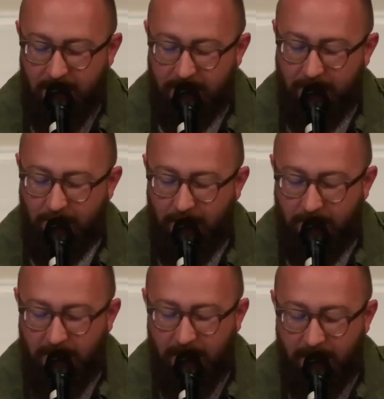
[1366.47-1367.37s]
literally
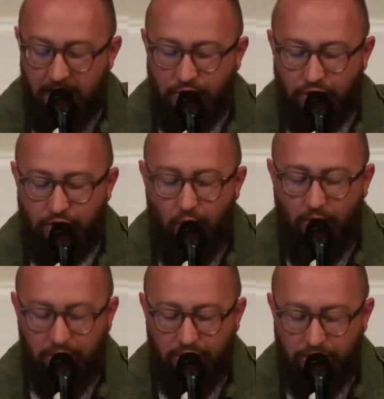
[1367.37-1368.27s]
meaning
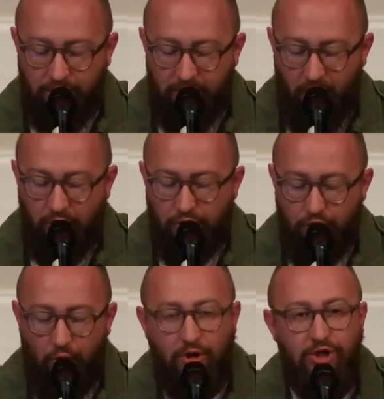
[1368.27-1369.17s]
sourced or
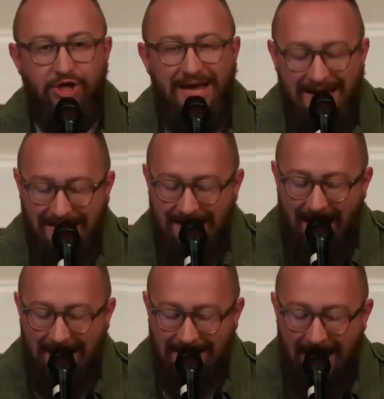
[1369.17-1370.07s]
sourced in
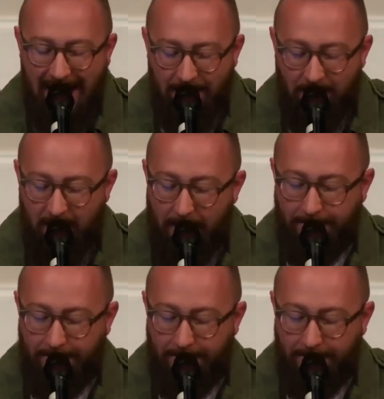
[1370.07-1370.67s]
a name.